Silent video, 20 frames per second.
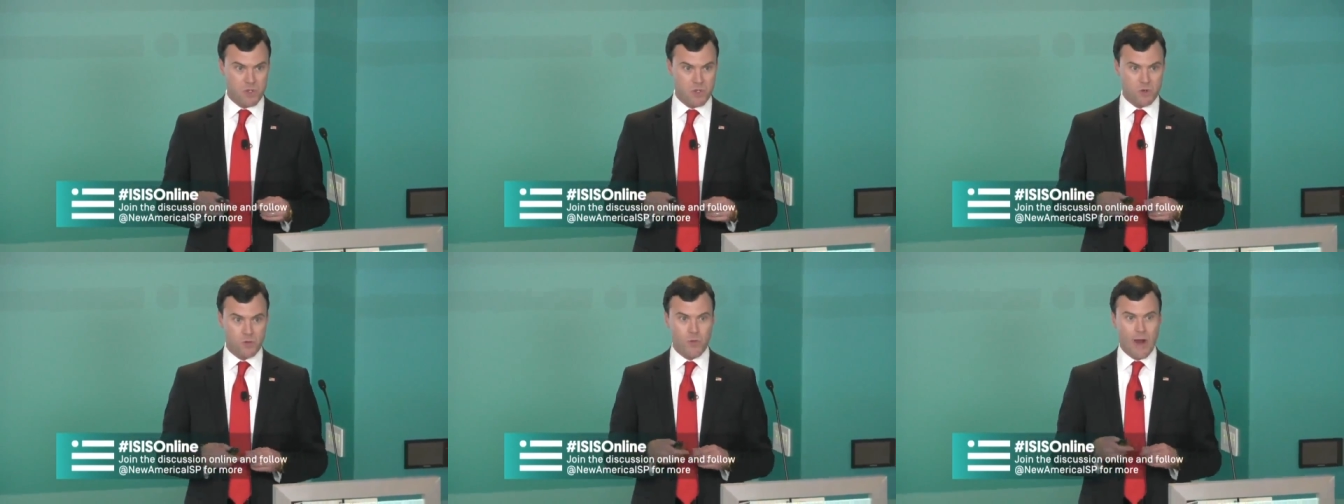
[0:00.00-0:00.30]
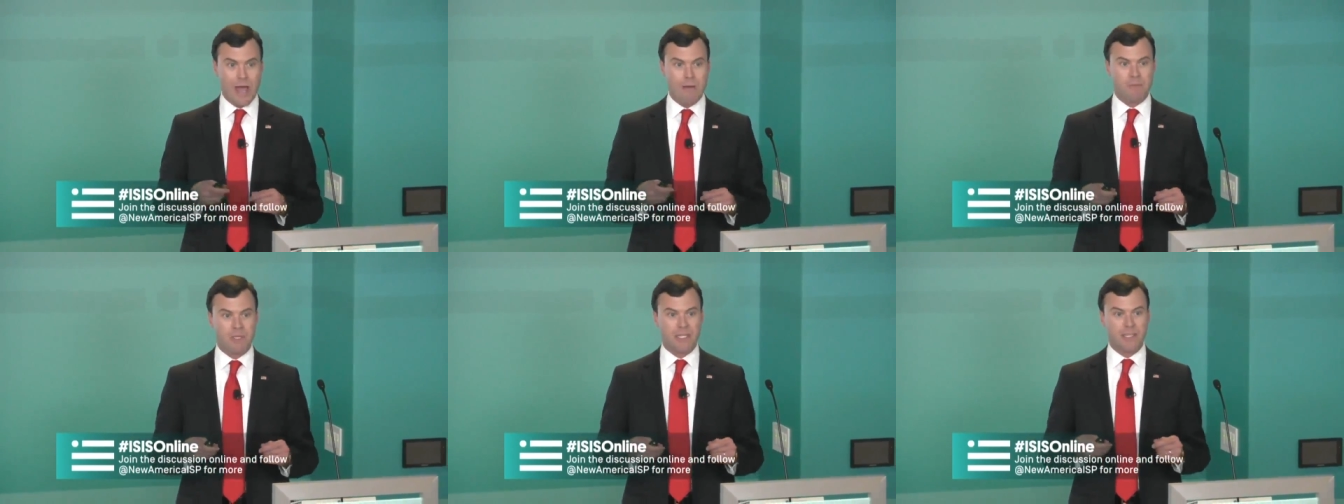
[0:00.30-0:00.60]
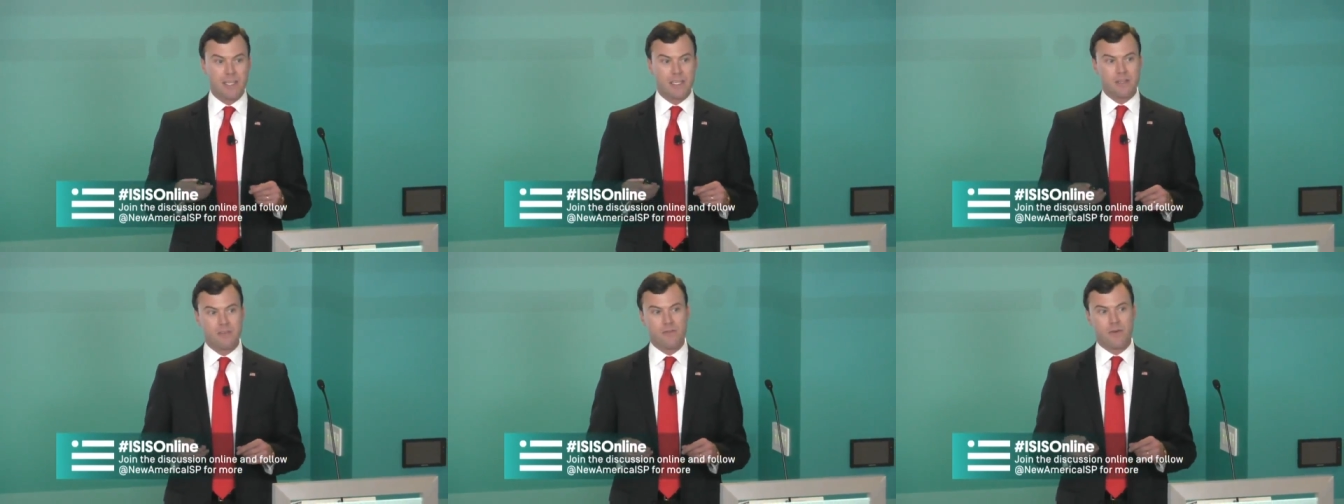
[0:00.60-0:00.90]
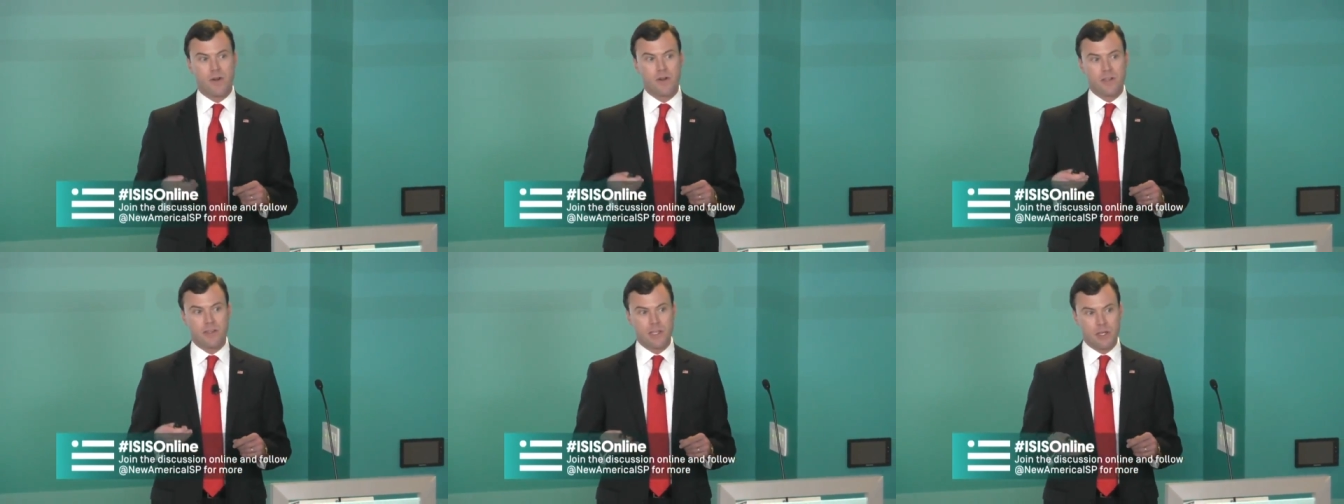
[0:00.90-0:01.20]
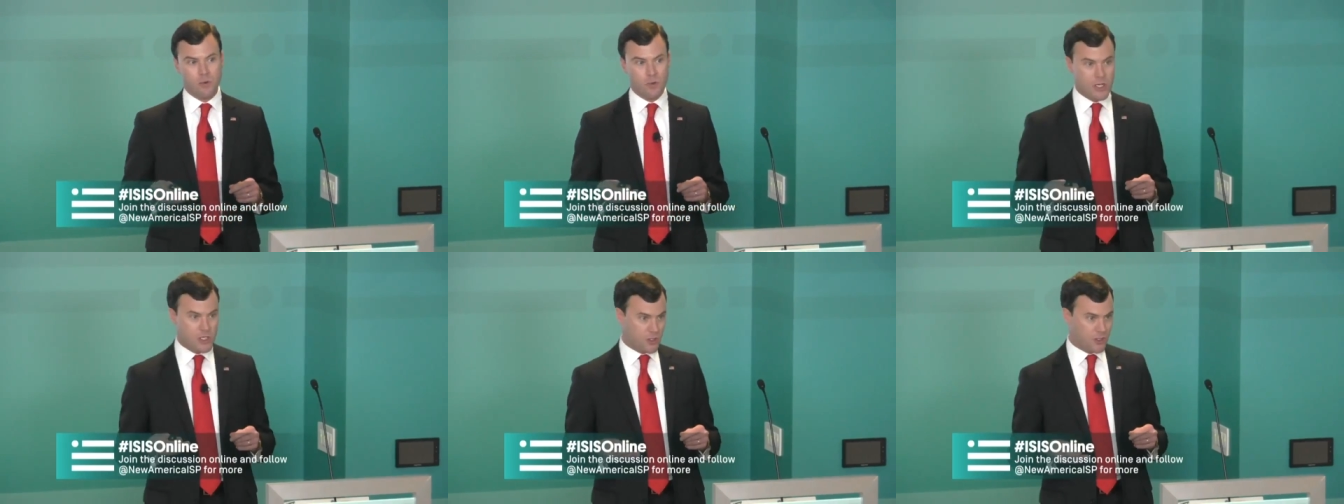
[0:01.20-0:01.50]
who rapidly converted the
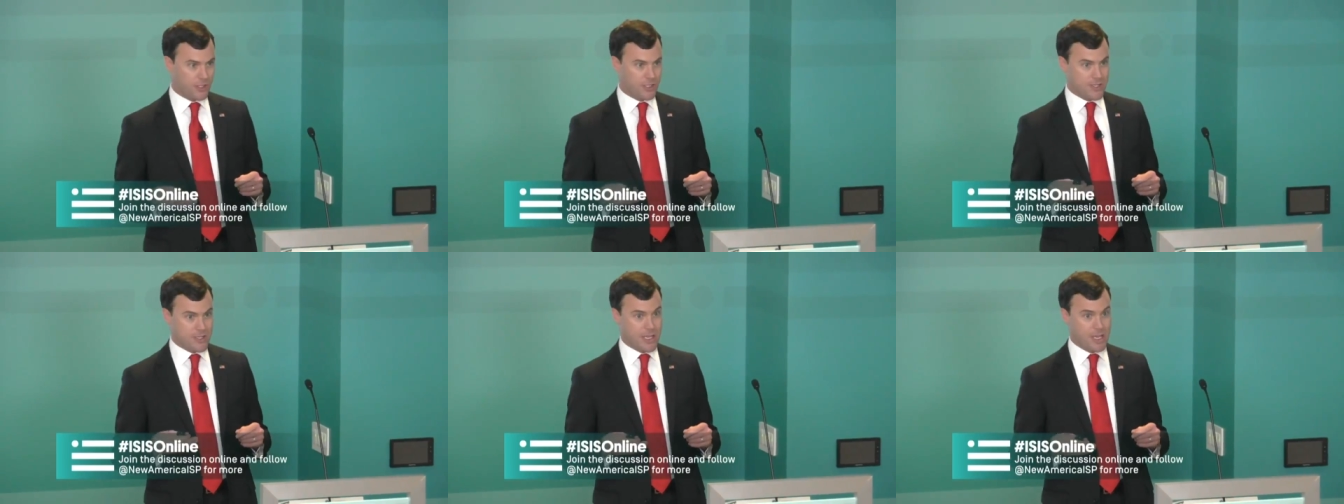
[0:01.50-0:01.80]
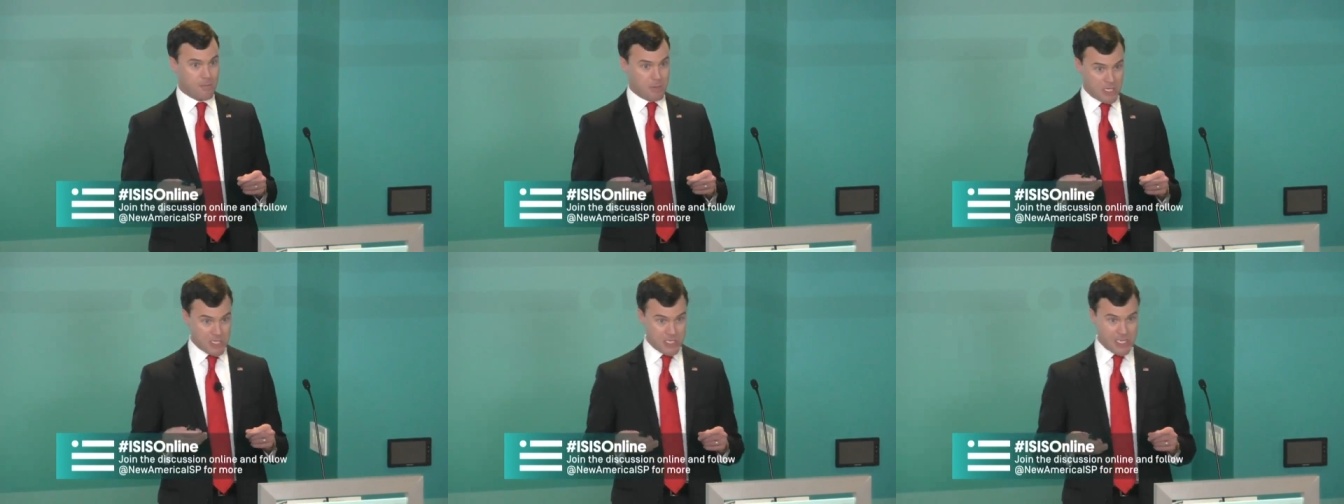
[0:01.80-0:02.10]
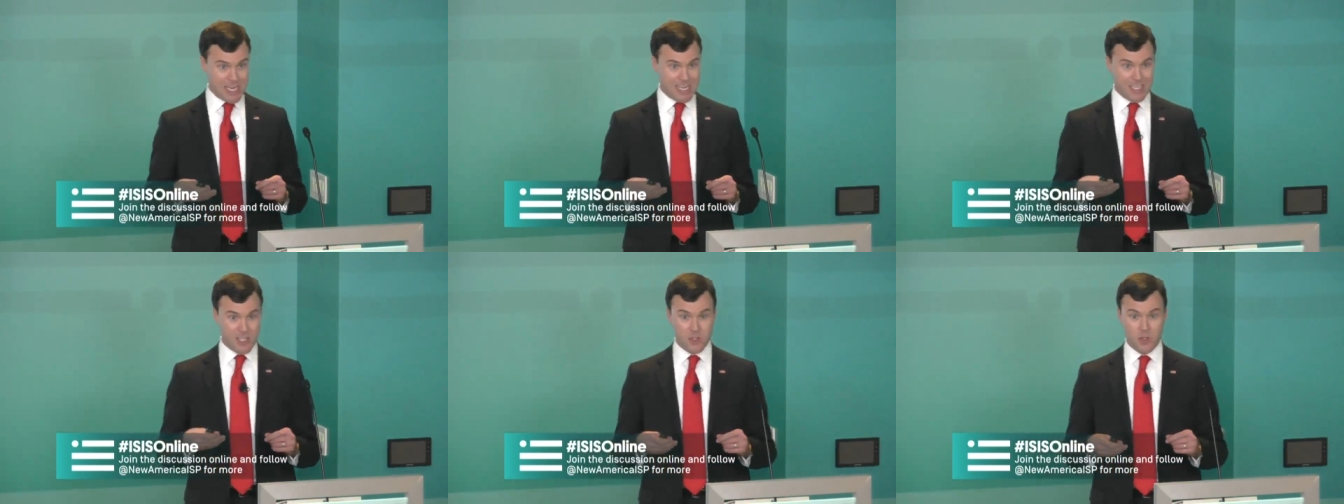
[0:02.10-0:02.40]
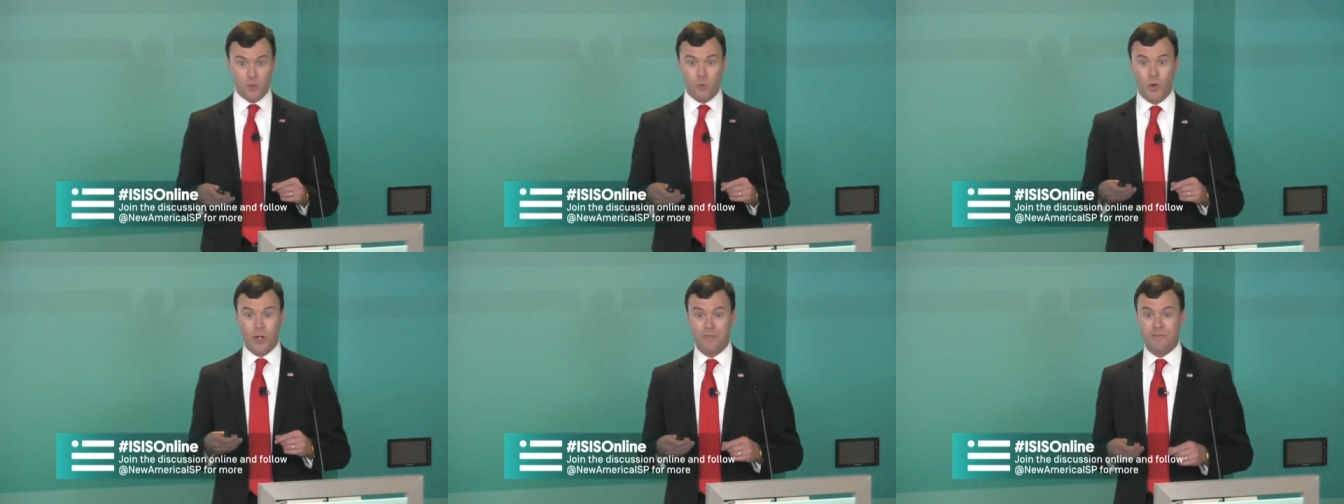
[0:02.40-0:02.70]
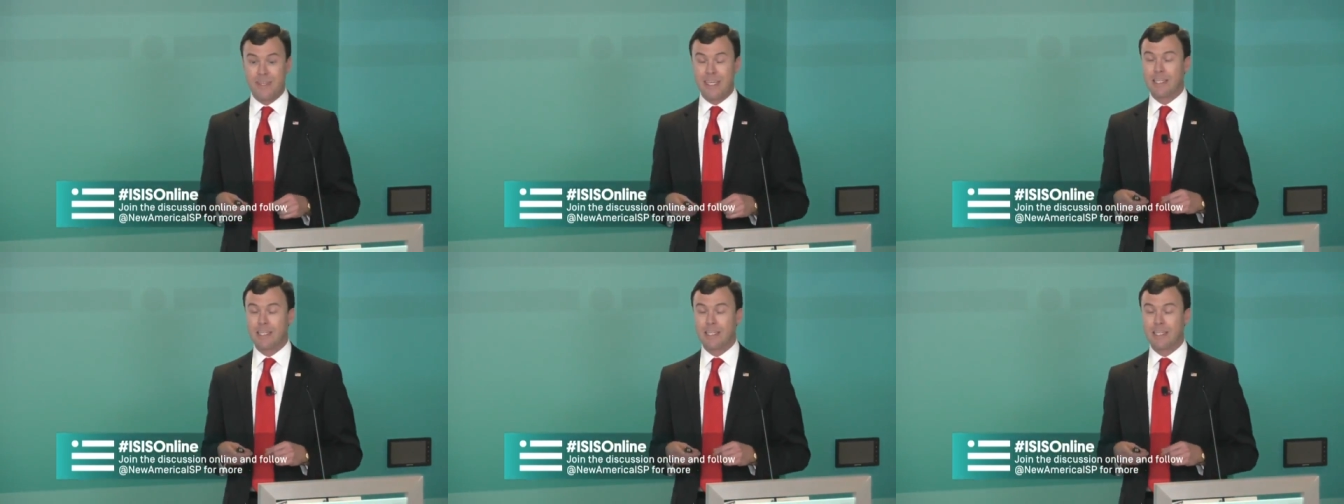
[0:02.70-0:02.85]
original Islamic State into one of